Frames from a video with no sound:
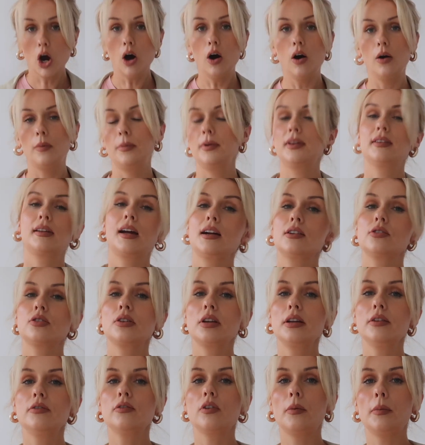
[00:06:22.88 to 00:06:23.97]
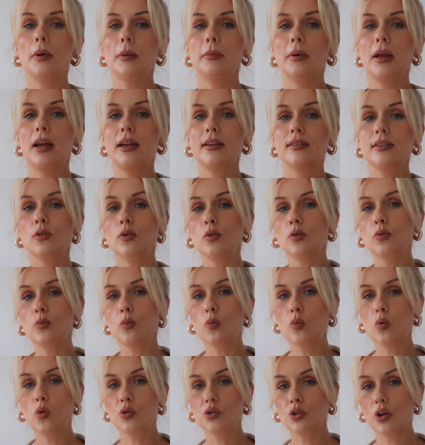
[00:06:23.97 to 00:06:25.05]
top is actually from a place called
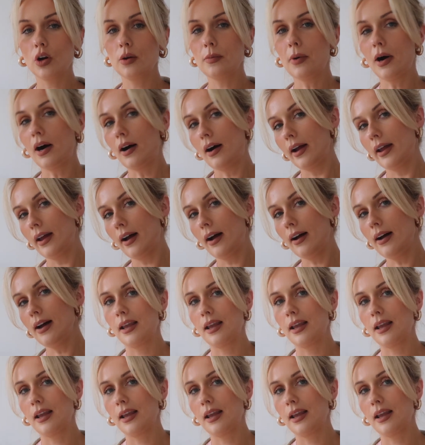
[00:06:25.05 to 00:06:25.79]
Wardrobe Hire.